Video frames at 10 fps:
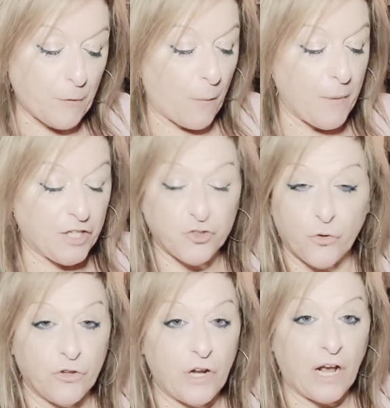Make
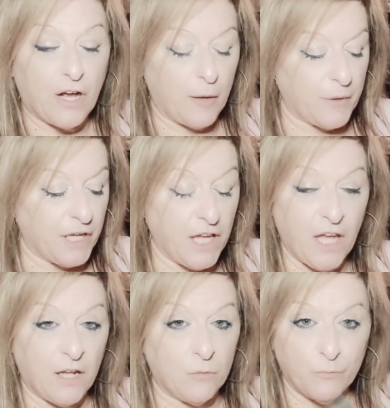sure they're not coming
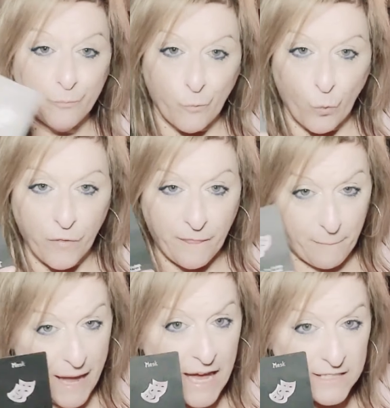in with the
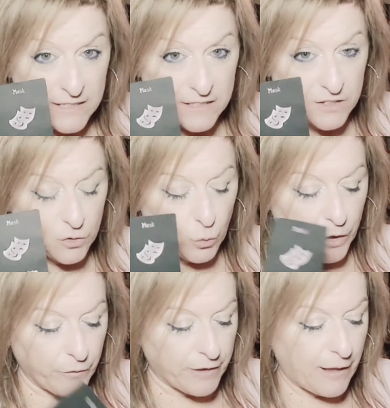mask, still
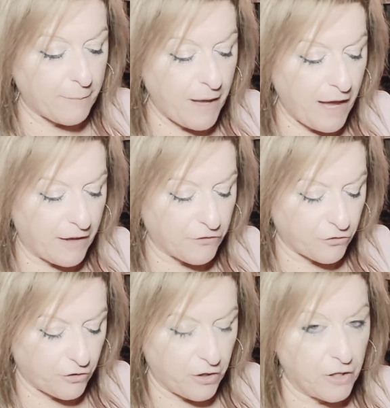wearing that
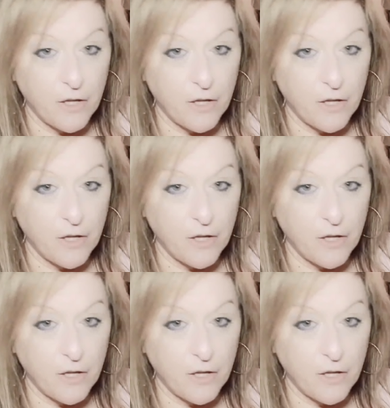mask.